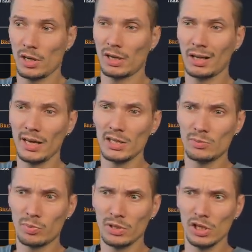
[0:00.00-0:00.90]
and clay
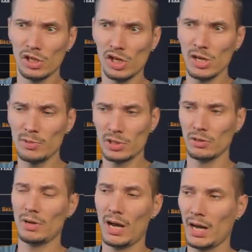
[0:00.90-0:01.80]
is pretty cheap,
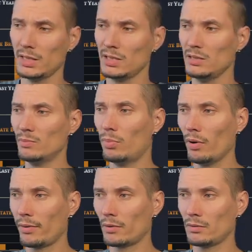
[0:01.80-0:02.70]
so I didn't
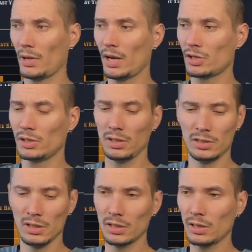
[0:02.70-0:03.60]
bother to actually
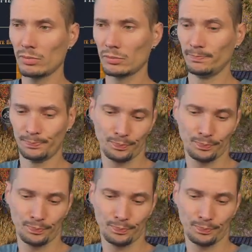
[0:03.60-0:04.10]
dig it out.